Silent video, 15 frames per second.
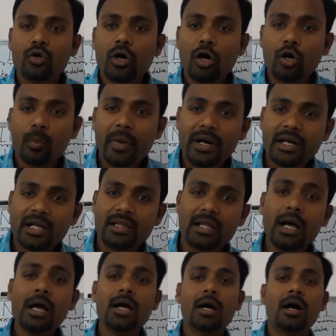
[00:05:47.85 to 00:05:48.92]
You have to maintain
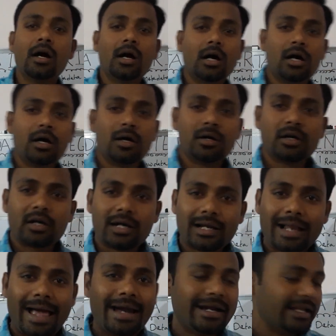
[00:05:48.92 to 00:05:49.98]
the
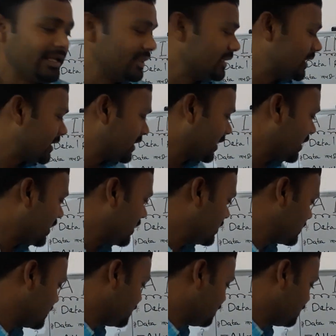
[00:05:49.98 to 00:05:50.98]
clarity in that regard.